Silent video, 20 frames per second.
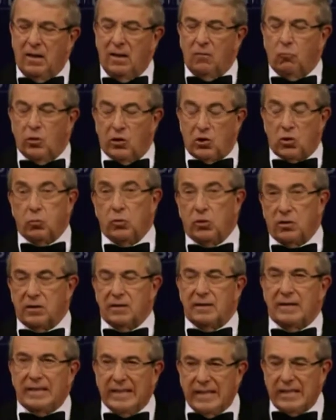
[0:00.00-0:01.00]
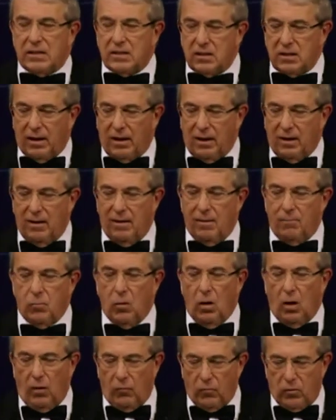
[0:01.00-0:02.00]
which was listing
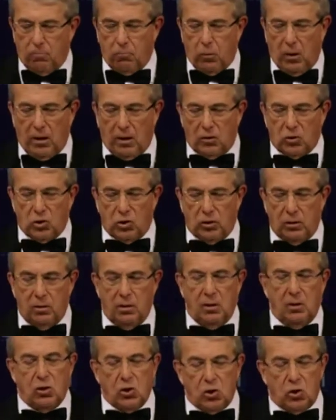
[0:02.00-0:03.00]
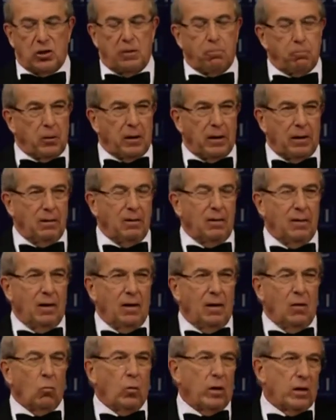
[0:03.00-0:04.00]
on departure, shipping,
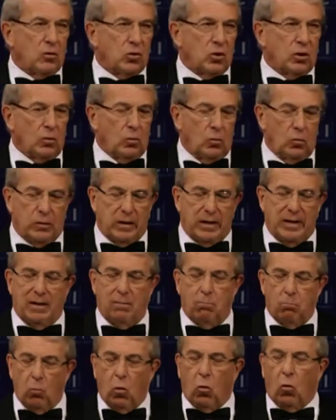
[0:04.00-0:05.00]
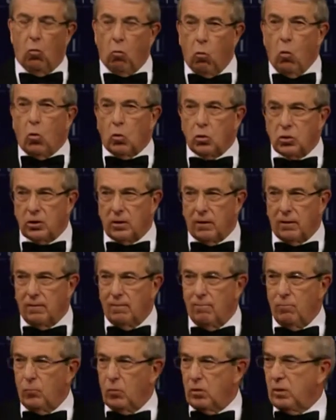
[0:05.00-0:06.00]
we are told, in more water
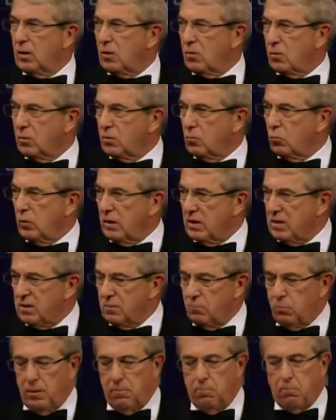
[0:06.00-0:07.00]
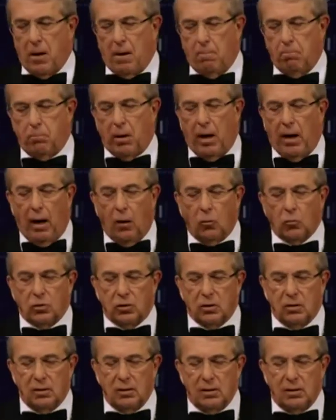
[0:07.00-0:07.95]
than it could reasonably pump out,